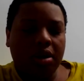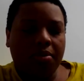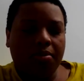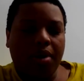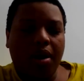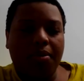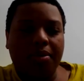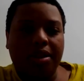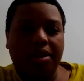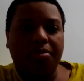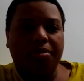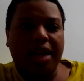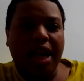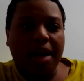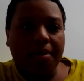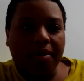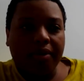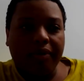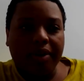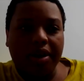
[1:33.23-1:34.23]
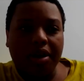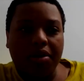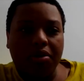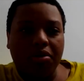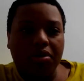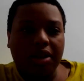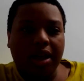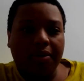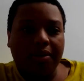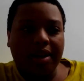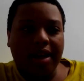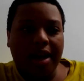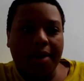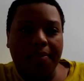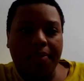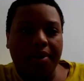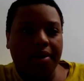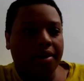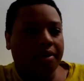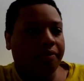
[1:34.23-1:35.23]
Probably some gaming videos after
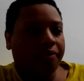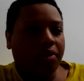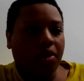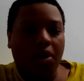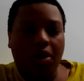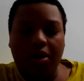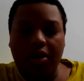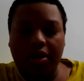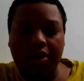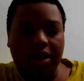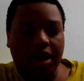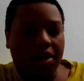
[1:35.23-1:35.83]
that, but vlogs,